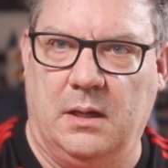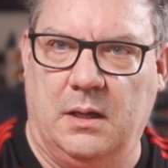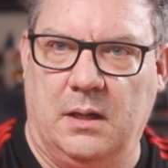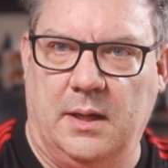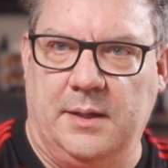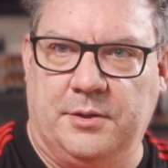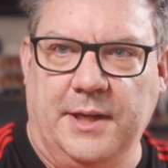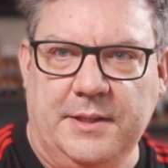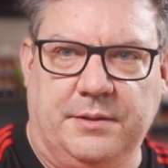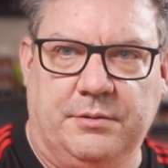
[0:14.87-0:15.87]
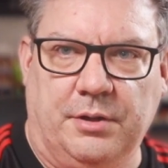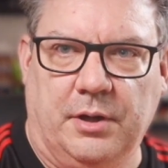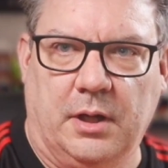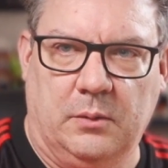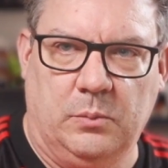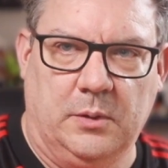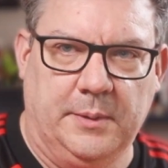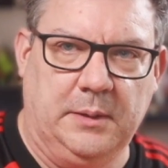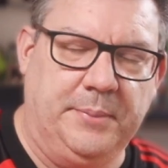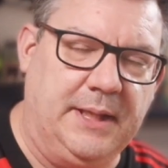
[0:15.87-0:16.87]
In today's tutorial, we will
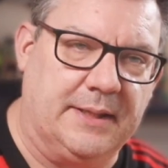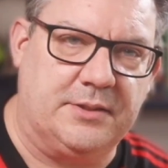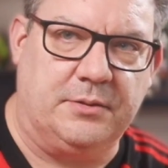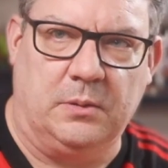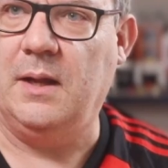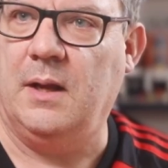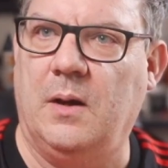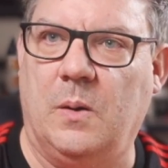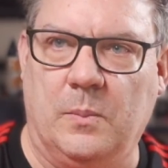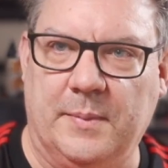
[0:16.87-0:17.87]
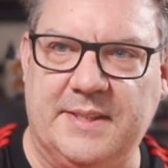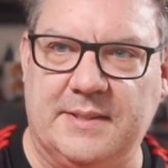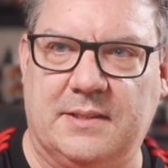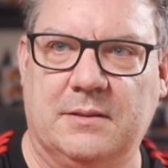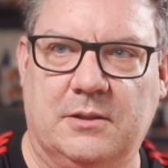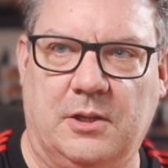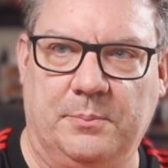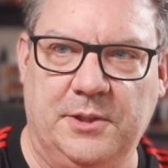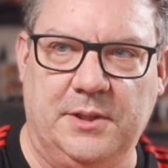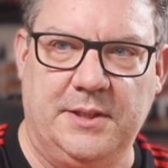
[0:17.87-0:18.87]
be installing Home Assistant
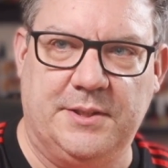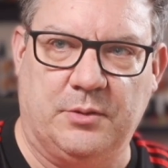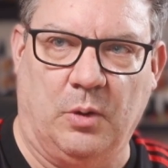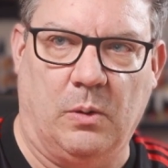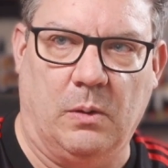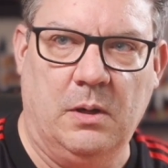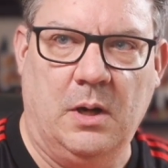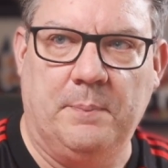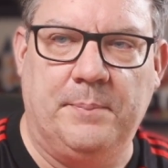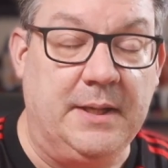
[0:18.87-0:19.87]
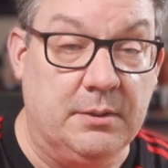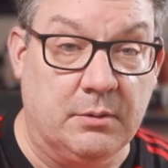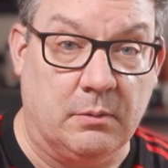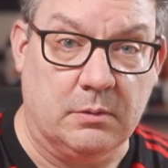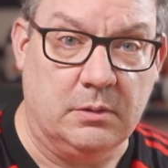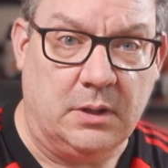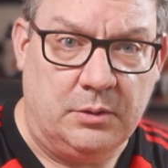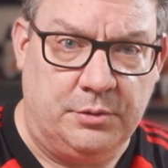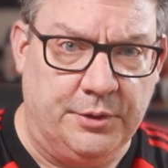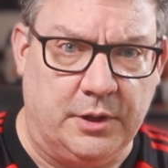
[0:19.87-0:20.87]
Community Store, better known to
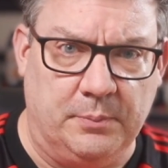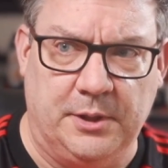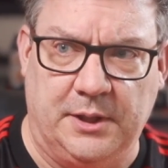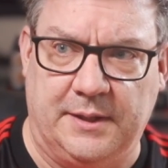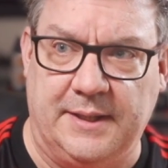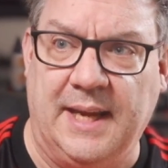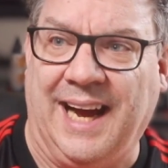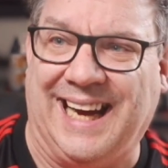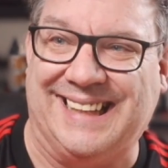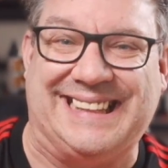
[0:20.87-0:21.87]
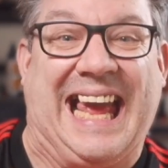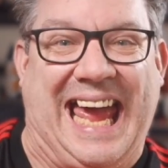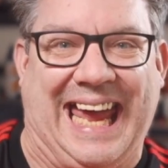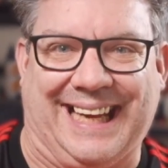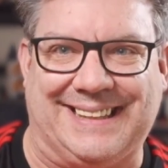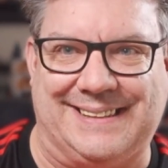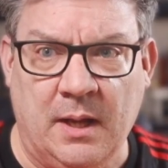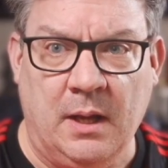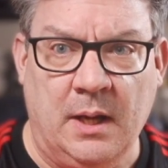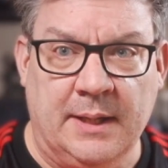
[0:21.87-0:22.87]
the community as HACS.
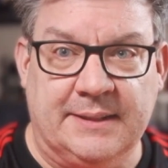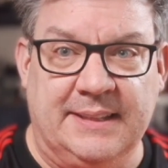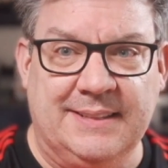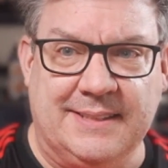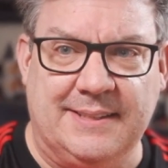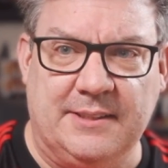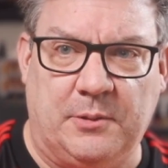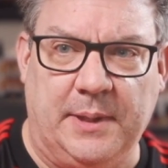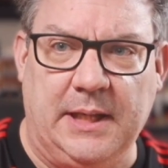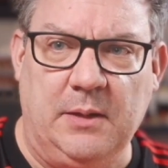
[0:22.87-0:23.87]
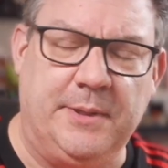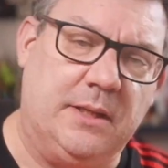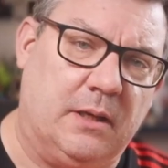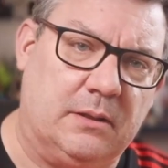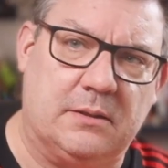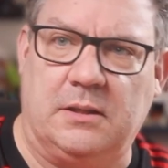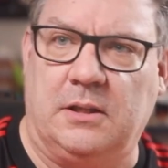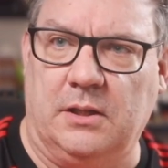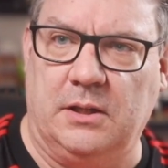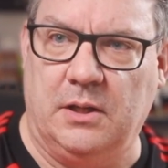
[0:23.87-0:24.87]
Since this is a quickie, we're not
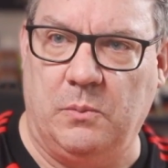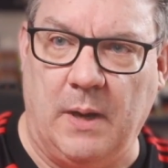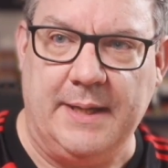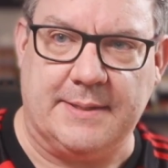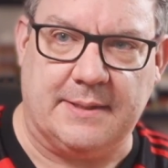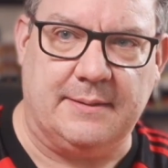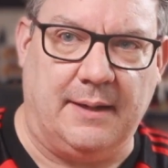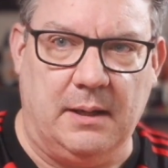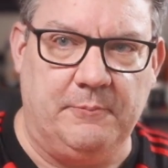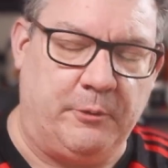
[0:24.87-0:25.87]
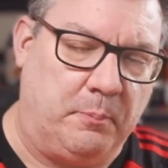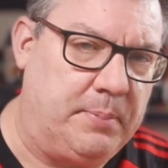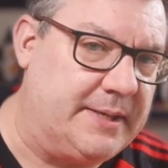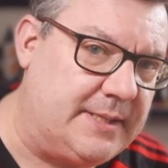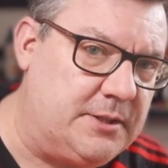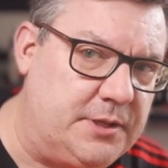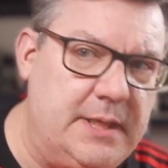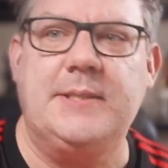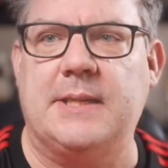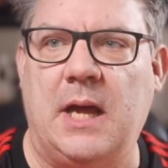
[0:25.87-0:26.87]
gonna waste time for
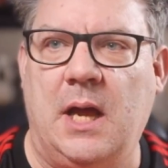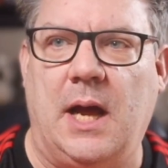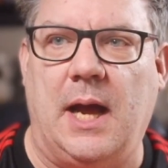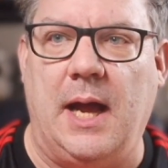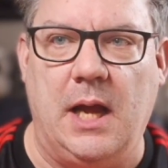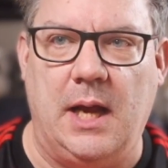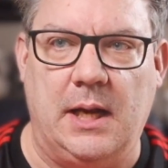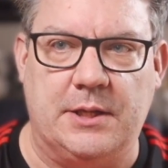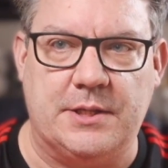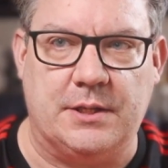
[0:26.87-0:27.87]
pleasantries, and so